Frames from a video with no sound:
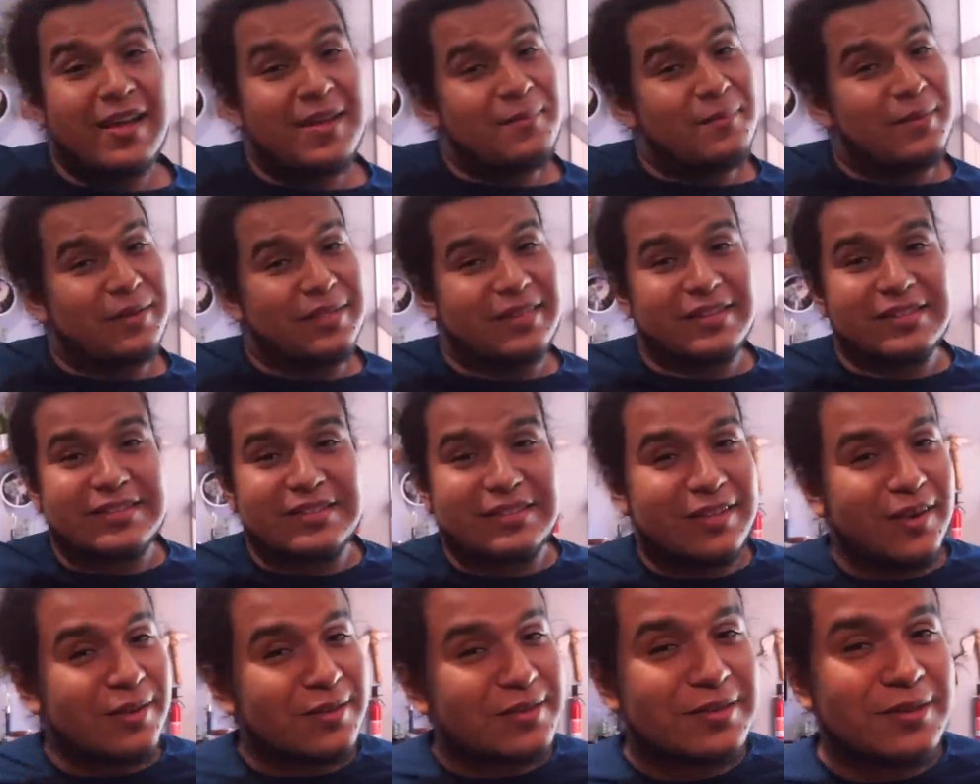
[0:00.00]
but there's
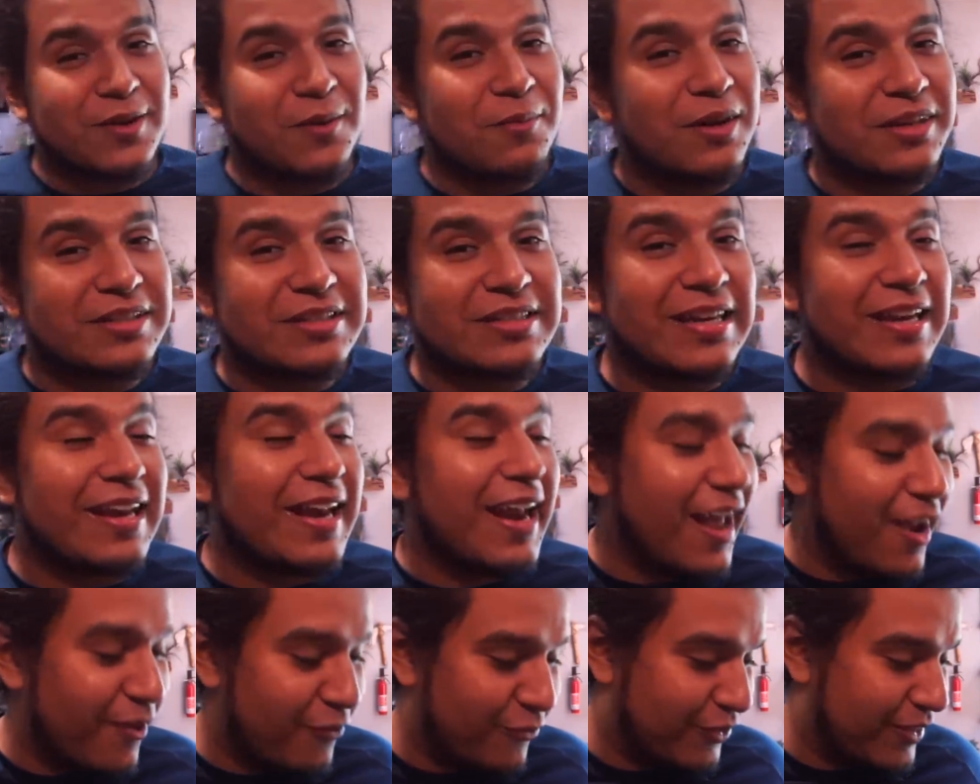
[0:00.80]
still so much
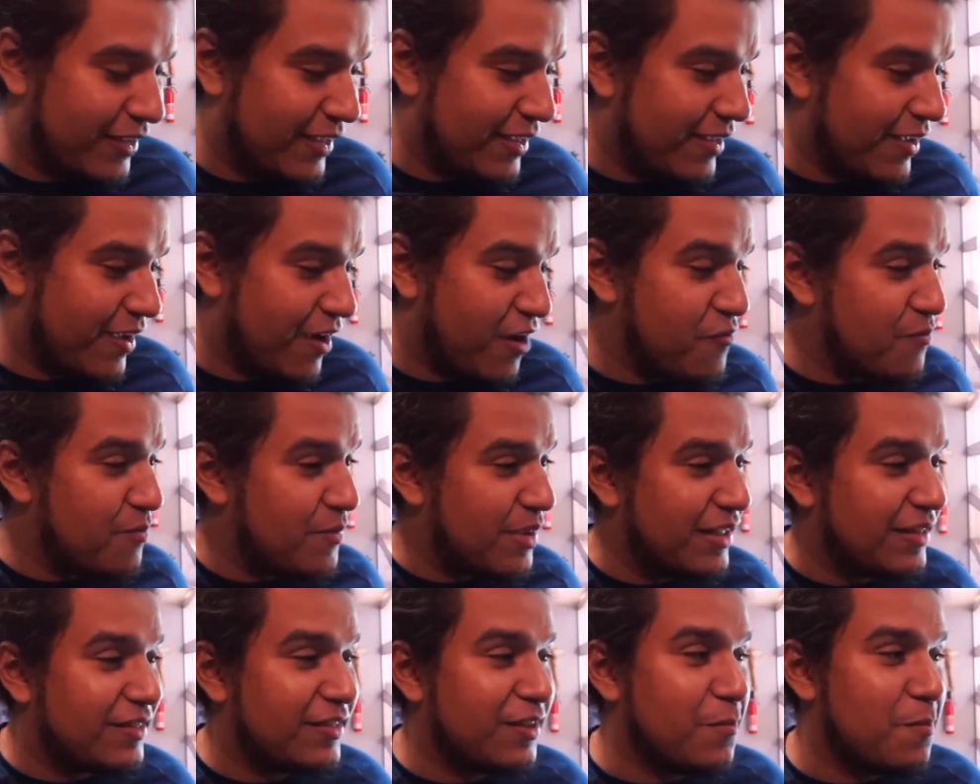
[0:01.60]
left of
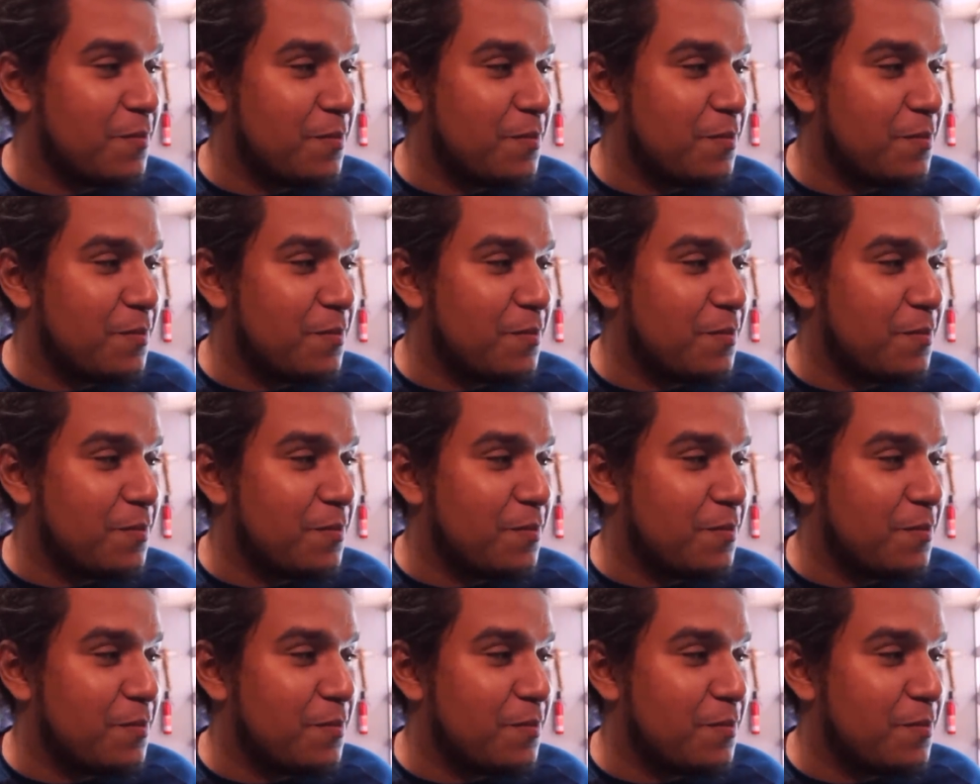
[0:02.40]
me to